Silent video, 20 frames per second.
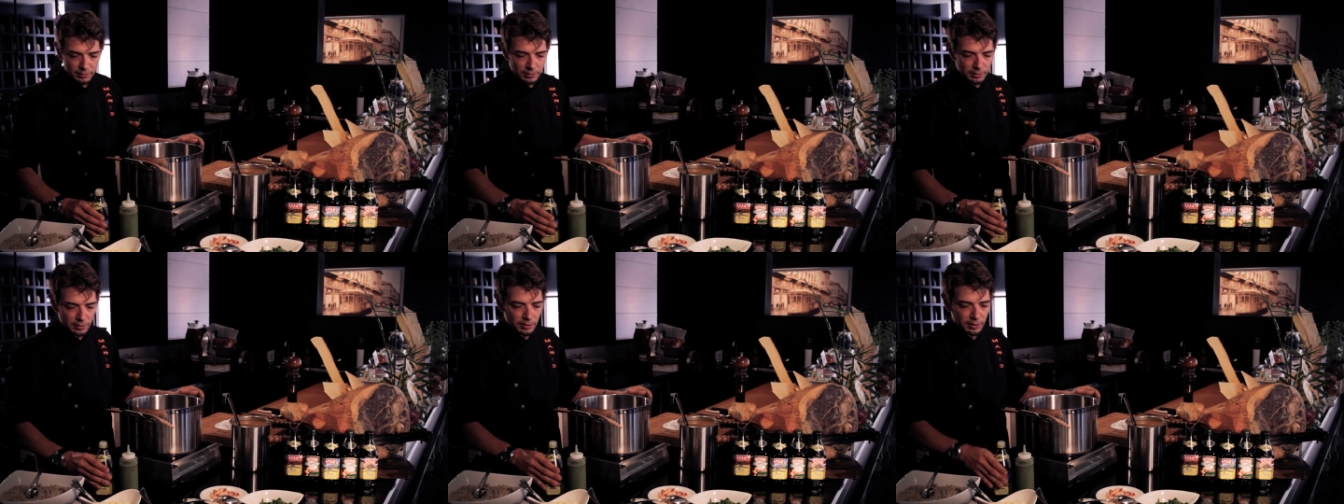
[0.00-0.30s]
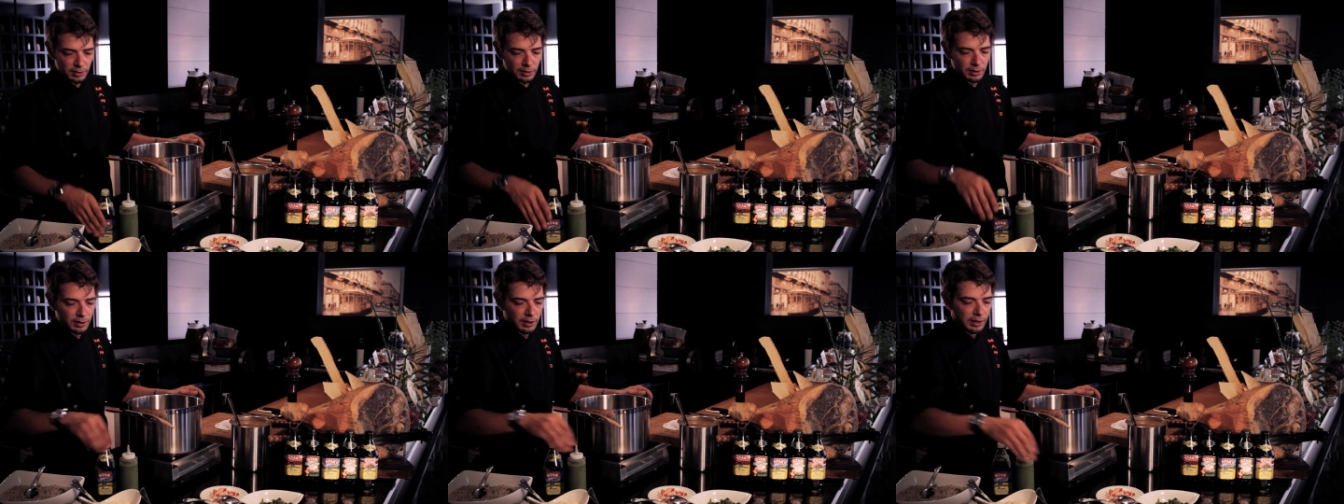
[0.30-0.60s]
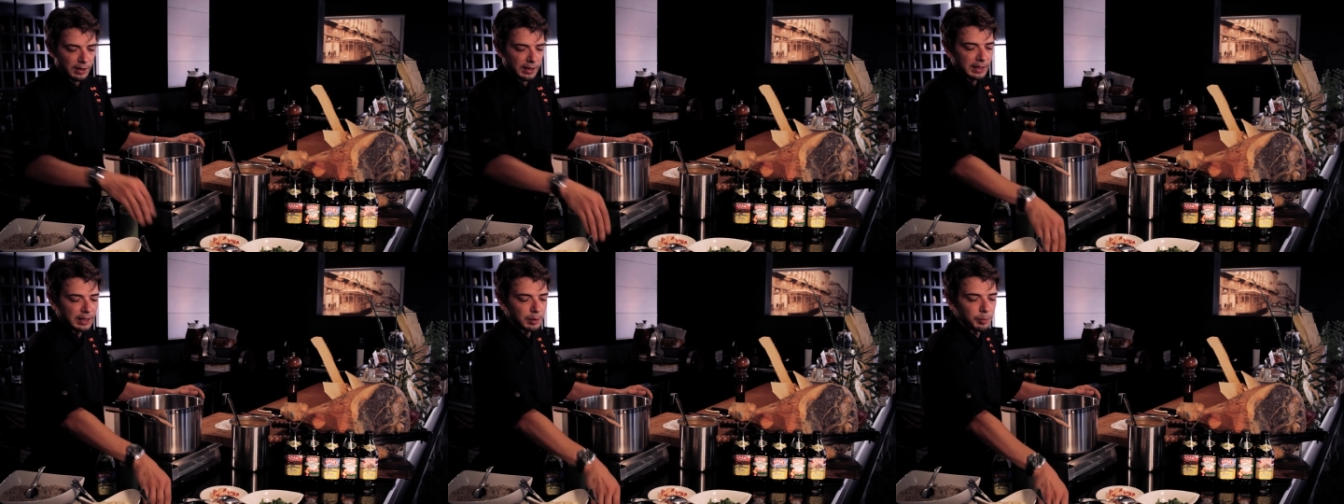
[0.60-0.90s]
A
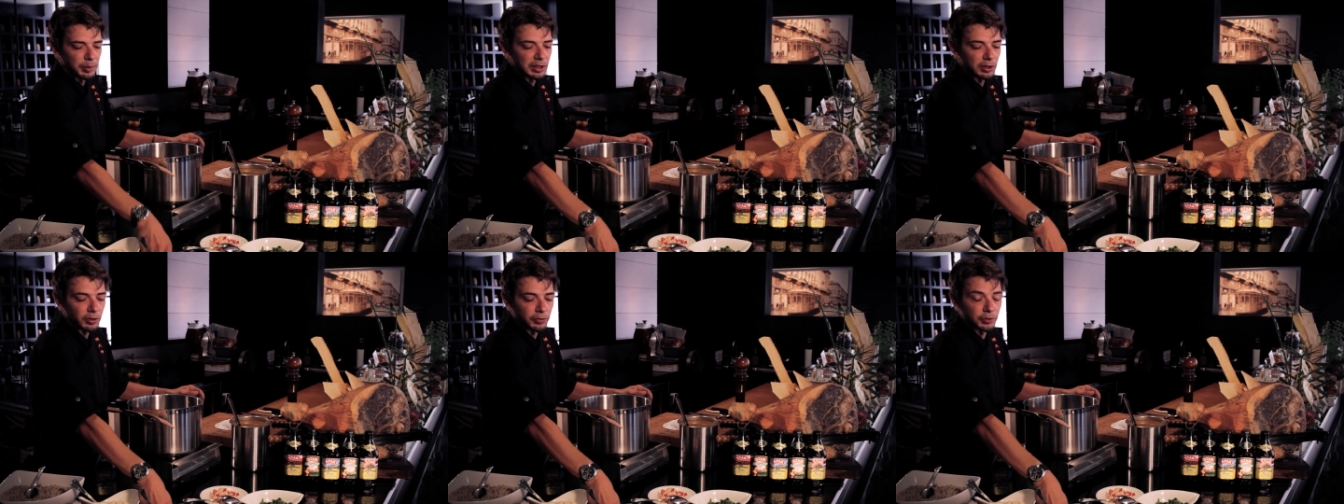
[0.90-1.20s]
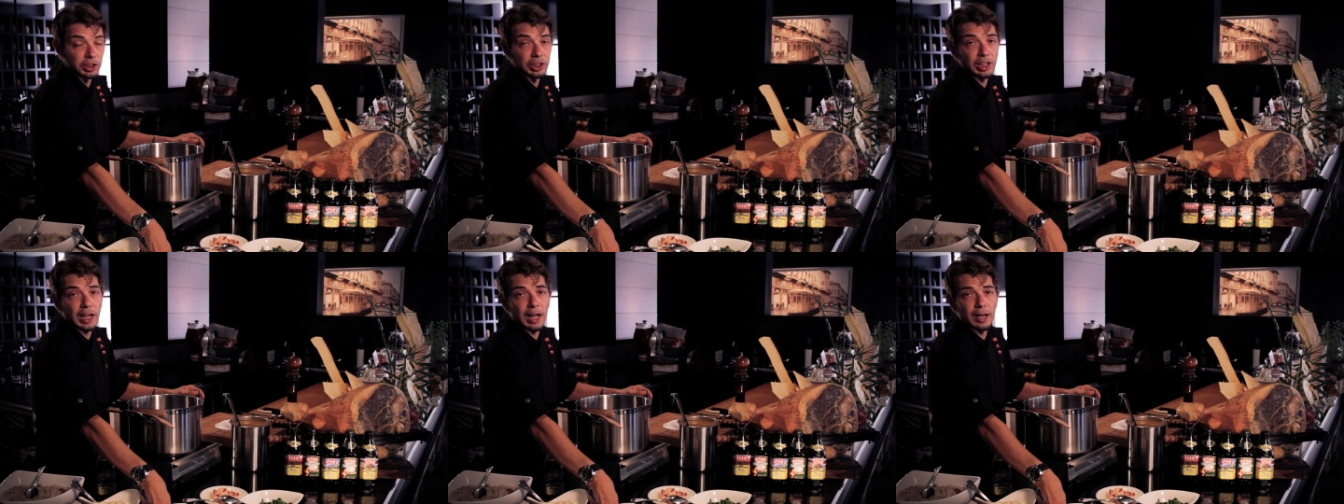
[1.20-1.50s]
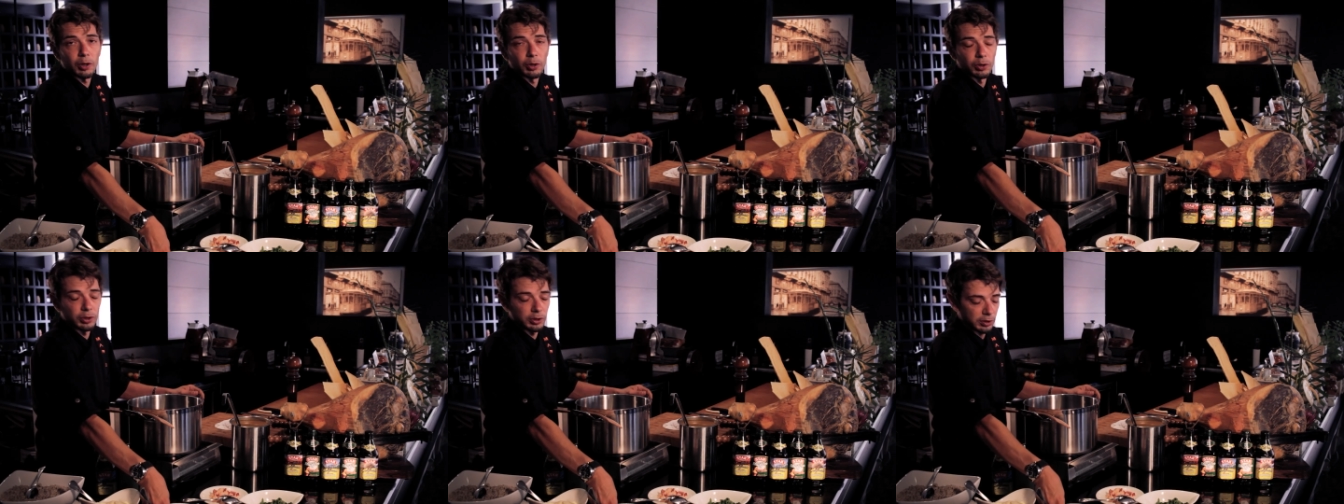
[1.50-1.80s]
little bit of
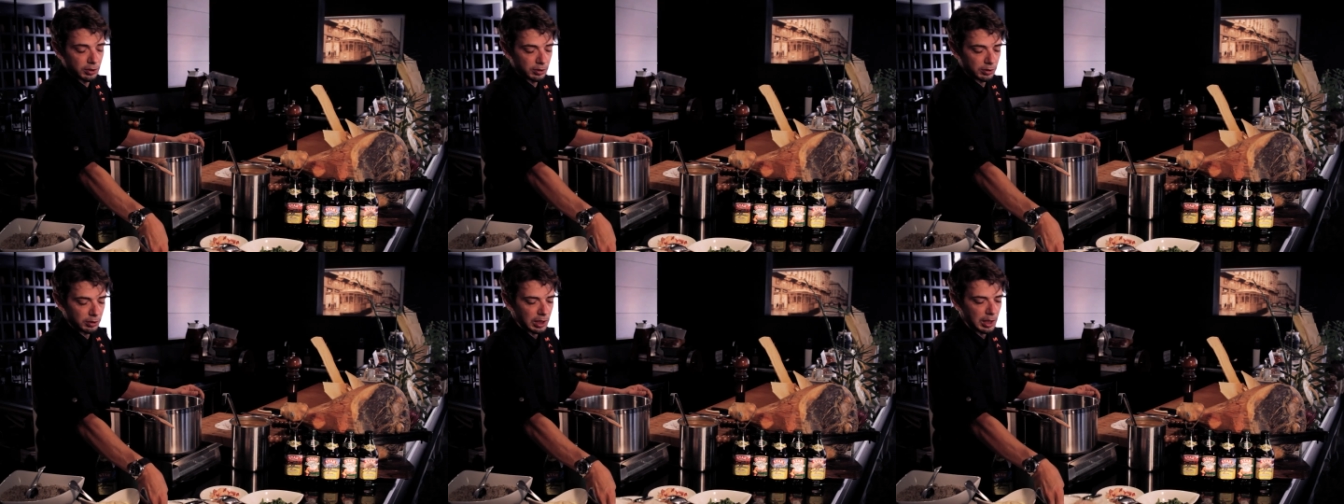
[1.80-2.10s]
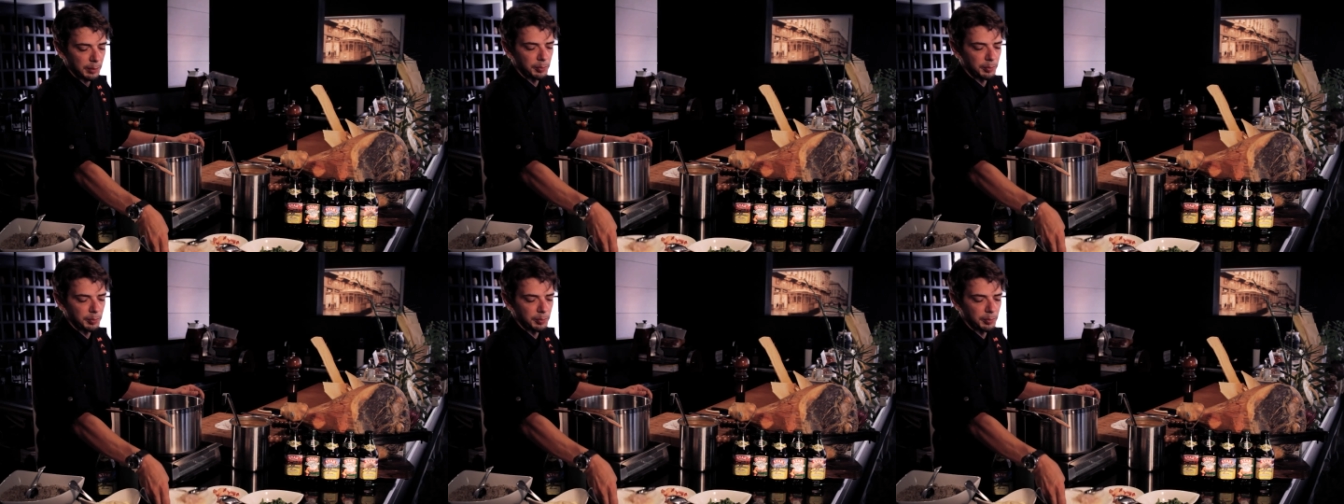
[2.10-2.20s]
shallot. I